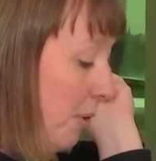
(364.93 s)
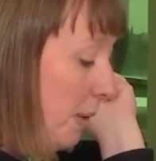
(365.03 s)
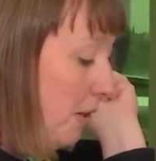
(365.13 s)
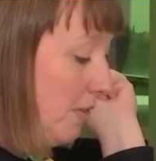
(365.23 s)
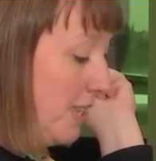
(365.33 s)

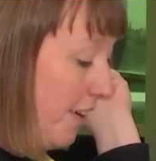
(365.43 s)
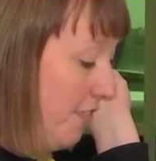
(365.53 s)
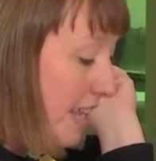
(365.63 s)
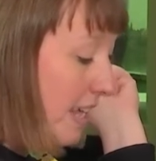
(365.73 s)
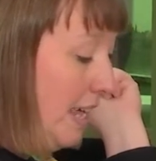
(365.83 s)
We'll
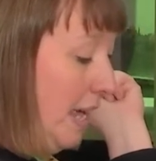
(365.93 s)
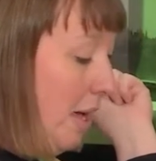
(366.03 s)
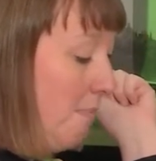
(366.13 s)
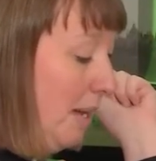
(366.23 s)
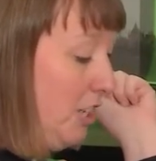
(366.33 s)
definitely
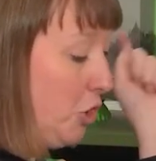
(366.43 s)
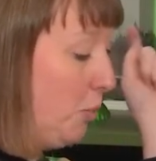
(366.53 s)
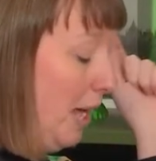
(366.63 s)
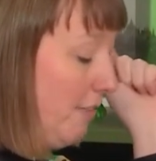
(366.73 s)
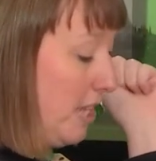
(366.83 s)
make
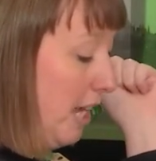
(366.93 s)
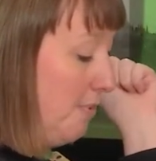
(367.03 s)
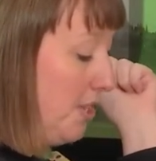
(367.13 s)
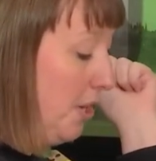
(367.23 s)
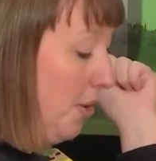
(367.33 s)
sure we have
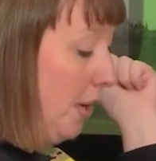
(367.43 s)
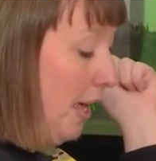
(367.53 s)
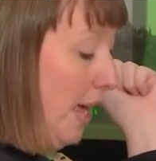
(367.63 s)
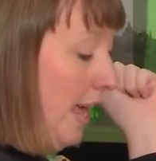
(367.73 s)
time to